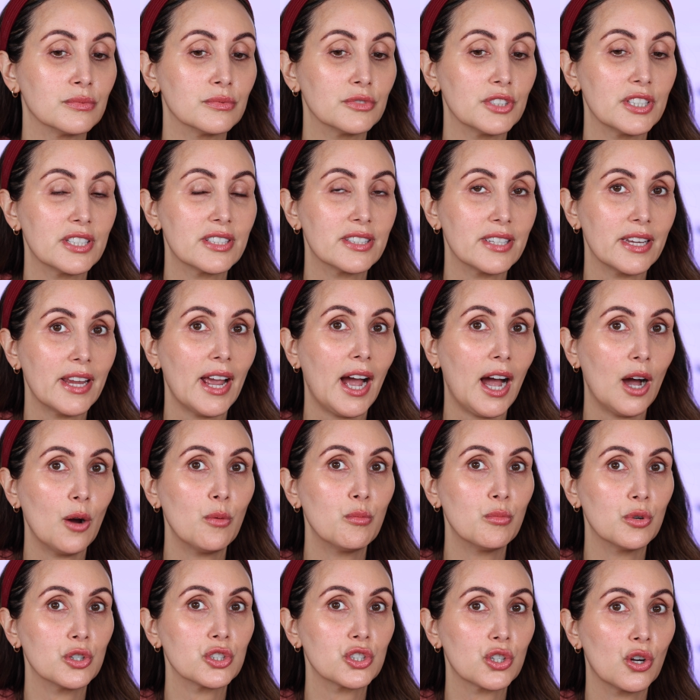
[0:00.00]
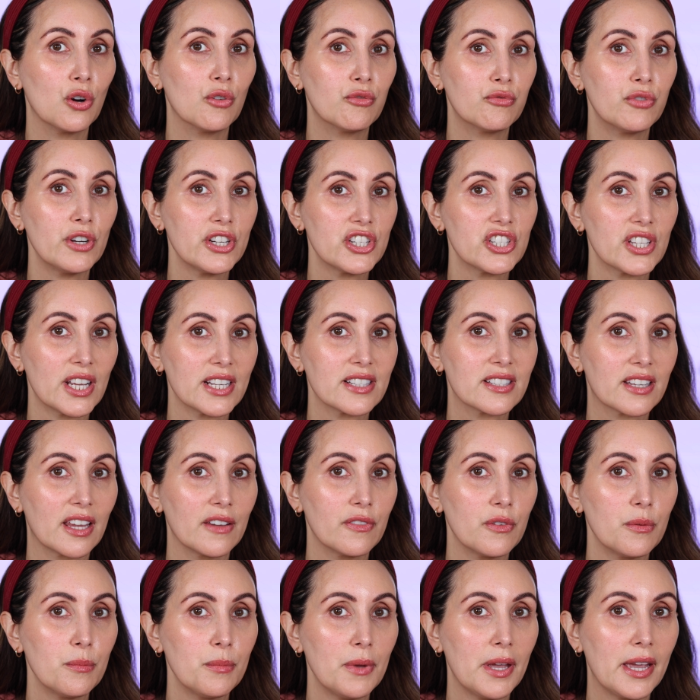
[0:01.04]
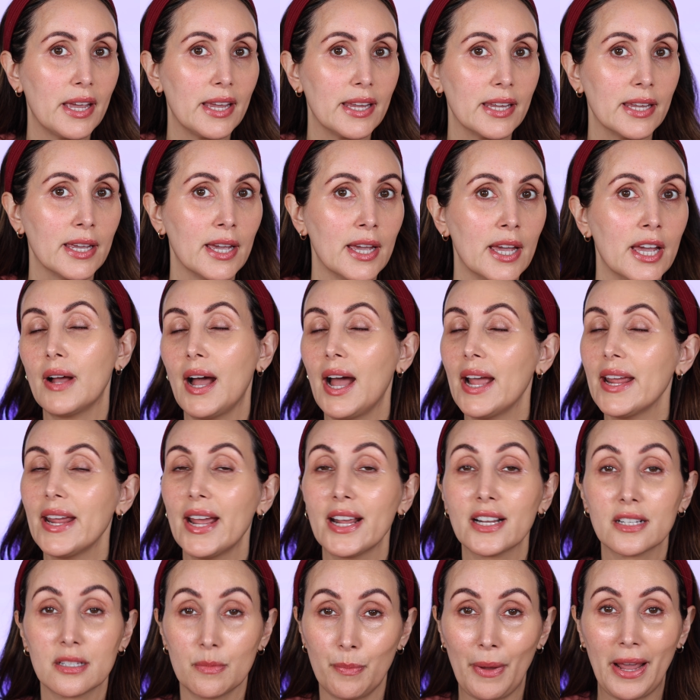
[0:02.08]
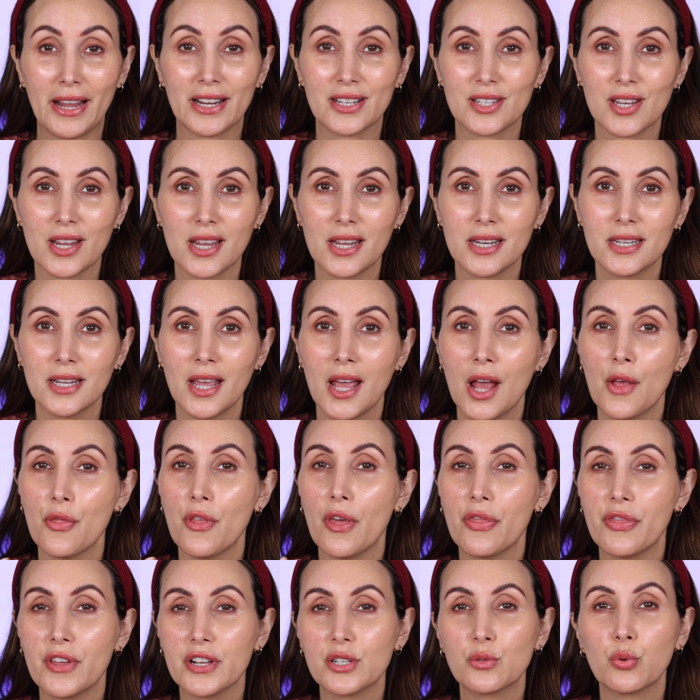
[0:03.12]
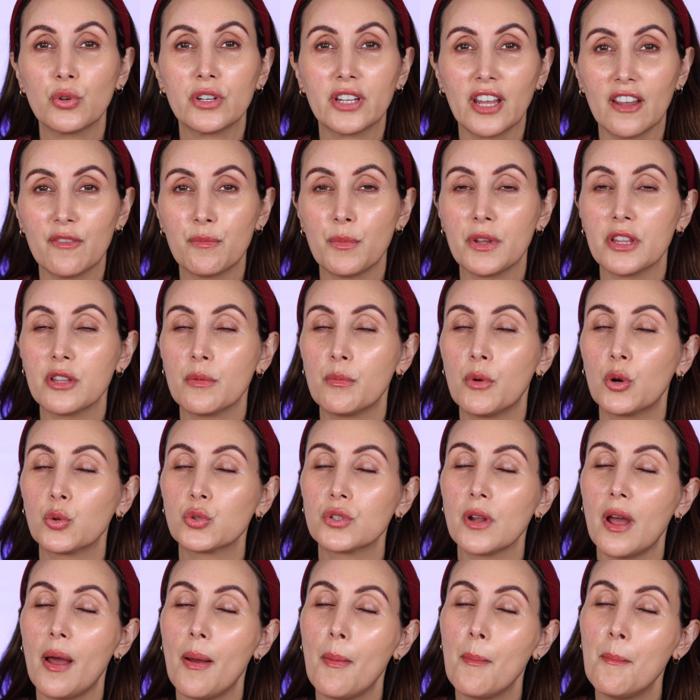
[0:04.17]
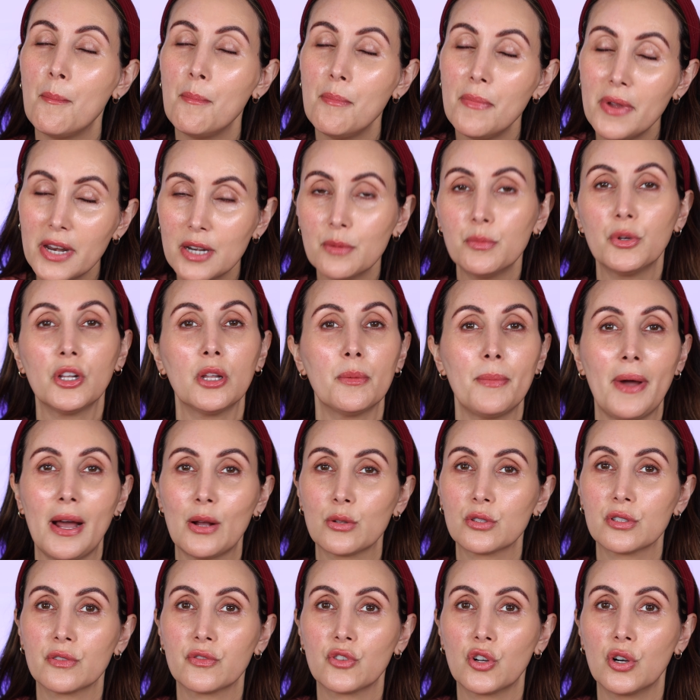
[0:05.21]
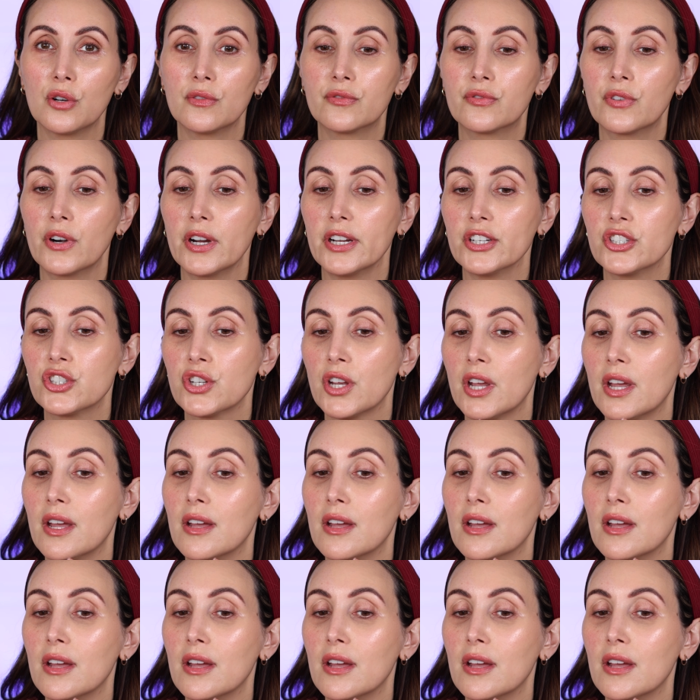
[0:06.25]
You see how much coverage that's given me? I expected that this would give me the most minimal amount of coverage.